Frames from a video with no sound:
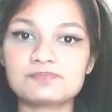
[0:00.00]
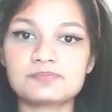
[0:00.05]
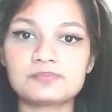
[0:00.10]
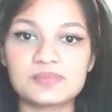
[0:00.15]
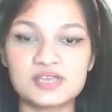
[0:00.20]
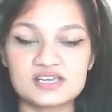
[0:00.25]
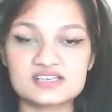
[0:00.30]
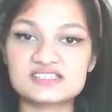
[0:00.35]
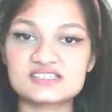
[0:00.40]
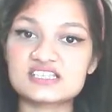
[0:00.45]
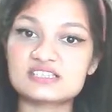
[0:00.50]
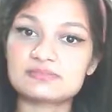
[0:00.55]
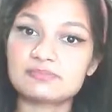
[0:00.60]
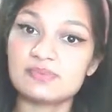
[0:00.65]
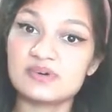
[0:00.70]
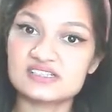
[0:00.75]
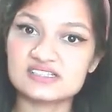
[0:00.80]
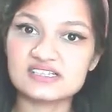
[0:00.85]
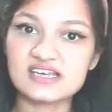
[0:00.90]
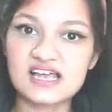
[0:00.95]
because this
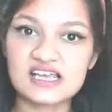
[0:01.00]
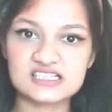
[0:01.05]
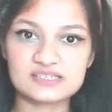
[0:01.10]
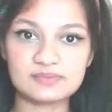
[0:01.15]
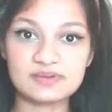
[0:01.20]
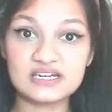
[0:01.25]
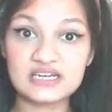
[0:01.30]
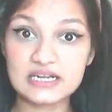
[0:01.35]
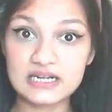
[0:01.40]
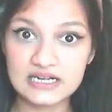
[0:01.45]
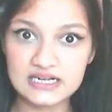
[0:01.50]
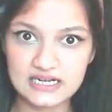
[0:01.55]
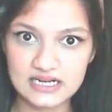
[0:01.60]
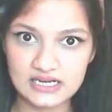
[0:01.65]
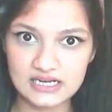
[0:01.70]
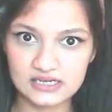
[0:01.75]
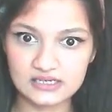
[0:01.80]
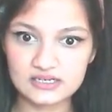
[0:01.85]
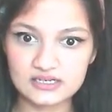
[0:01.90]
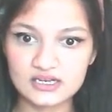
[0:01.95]
person has been
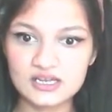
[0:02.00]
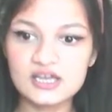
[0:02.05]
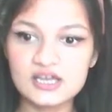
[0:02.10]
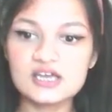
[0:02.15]
detained.